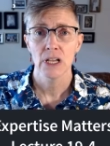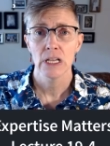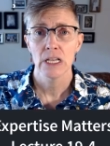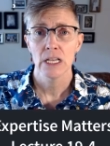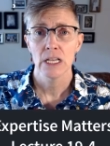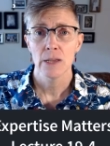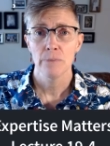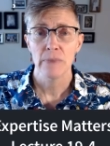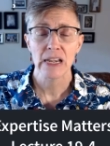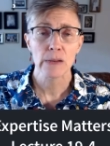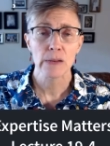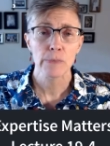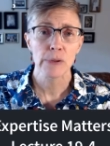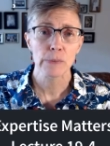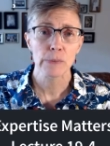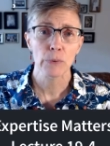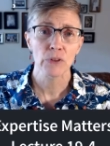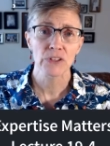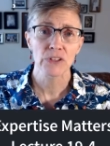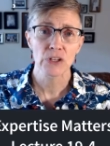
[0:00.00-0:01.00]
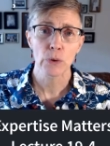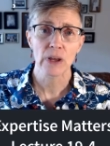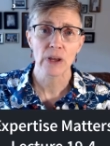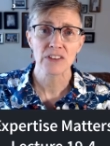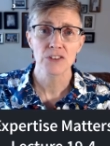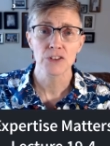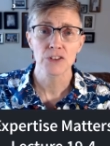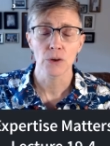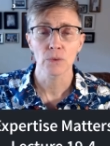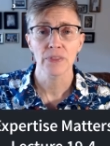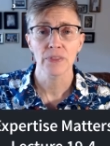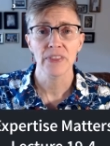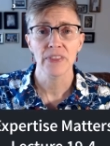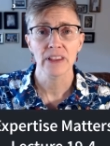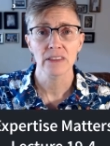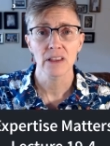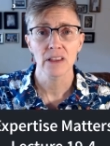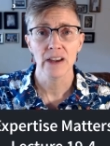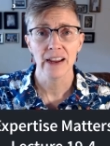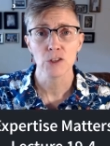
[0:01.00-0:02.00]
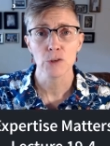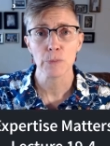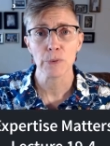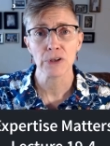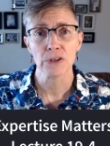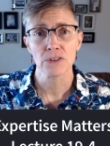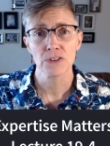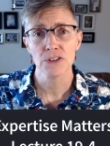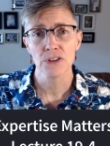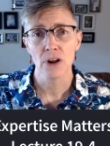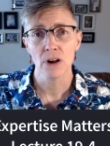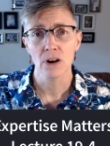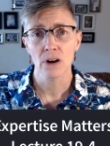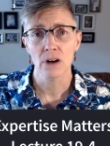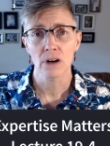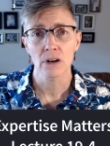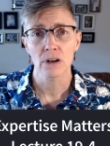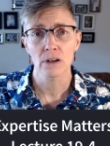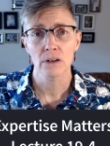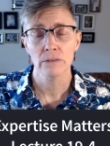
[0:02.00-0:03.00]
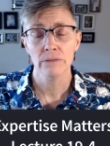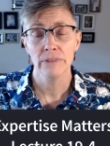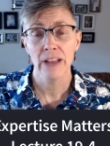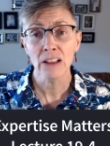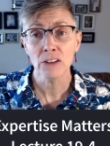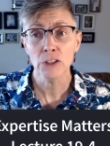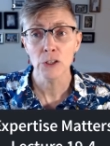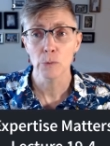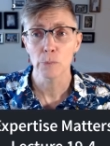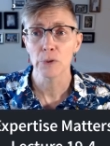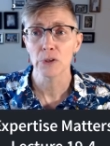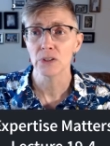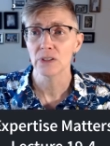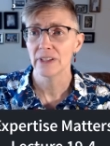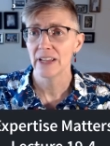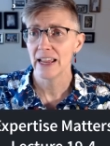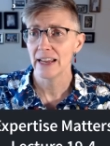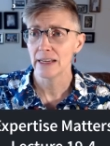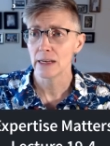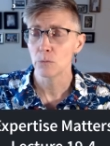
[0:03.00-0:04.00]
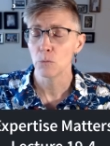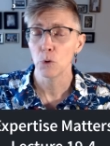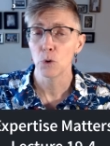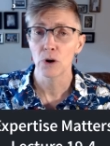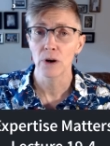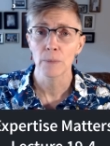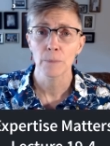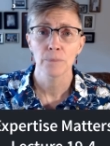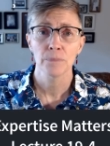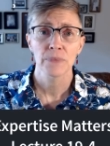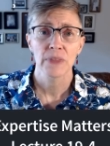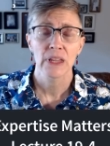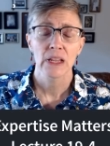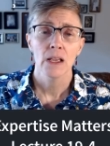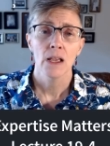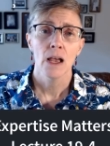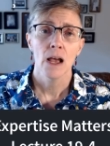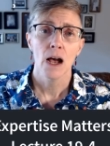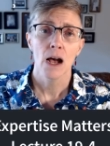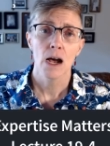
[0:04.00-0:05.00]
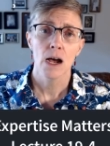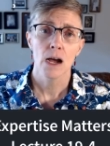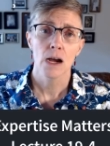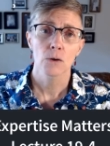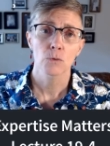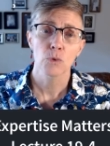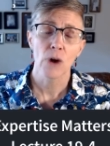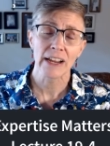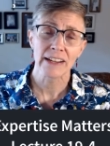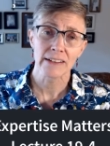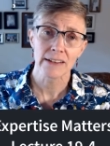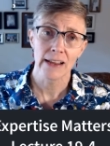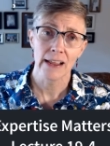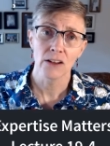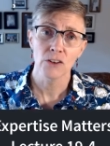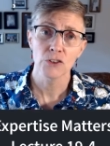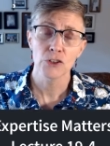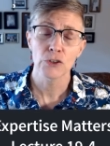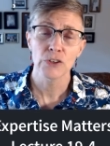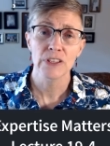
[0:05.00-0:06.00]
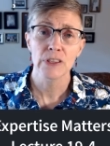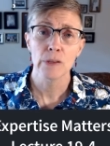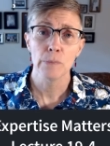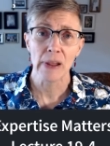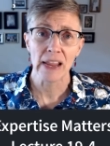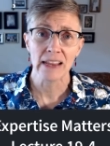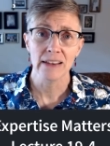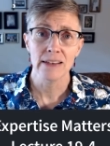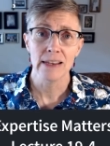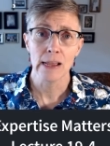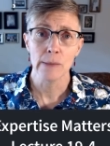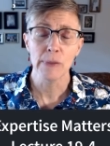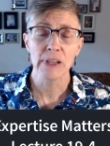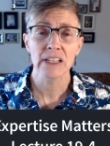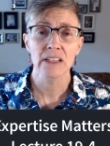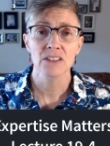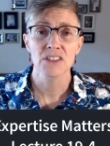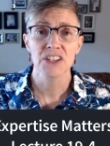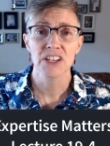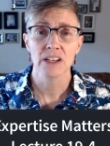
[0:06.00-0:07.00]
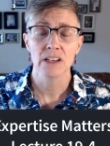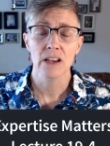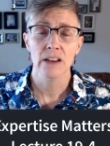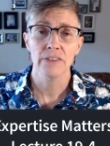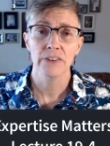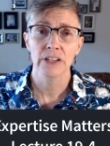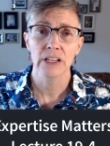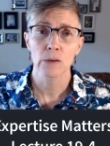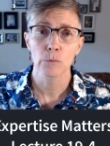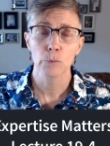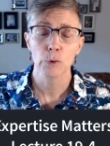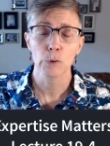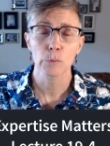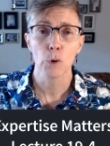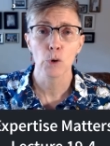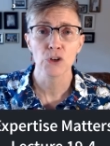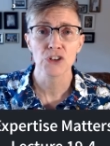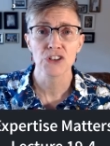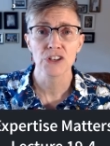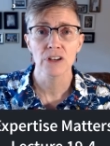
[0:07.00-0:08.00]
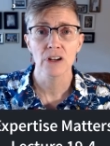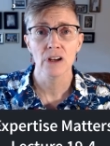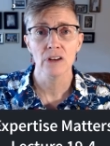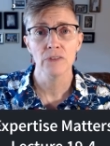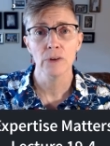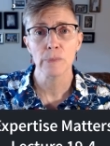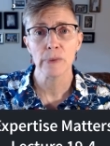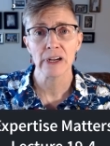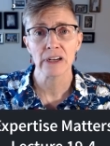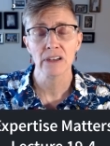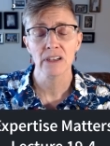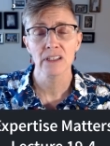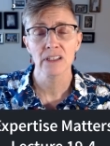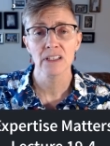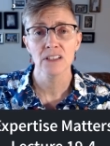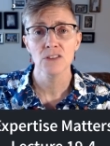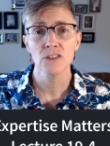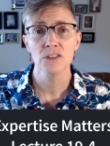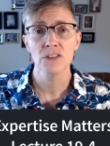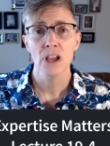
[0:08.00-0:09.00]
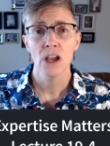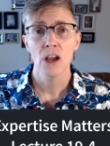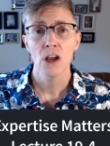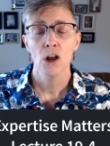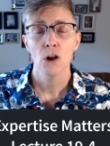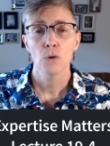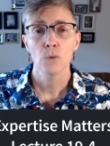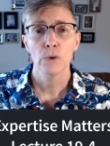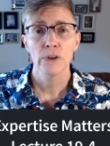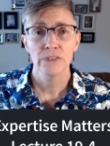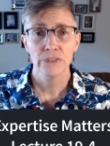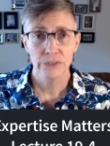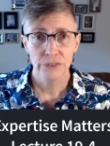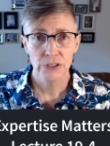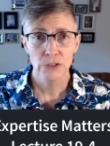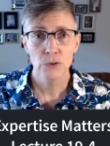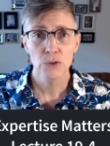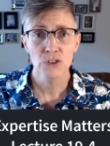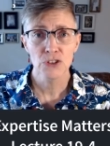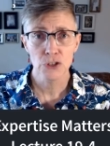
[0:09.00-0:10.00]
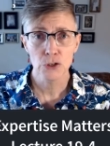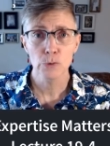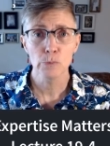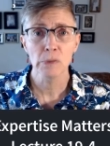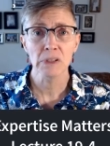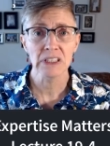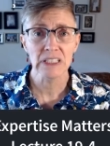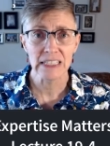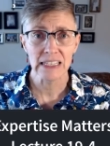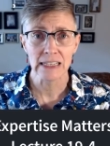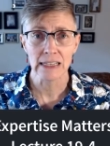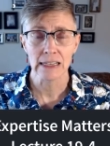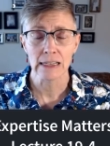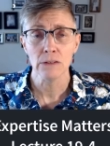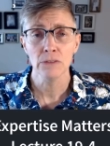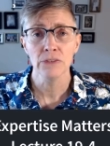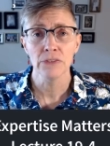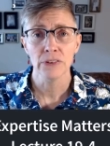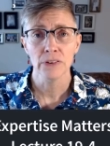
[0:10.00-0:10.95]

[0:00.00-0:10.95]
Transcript: many people in the US don't think that experts are valuable anymore. Uh, right now, during the pandemic, a significant proportion of Americans refuse to believe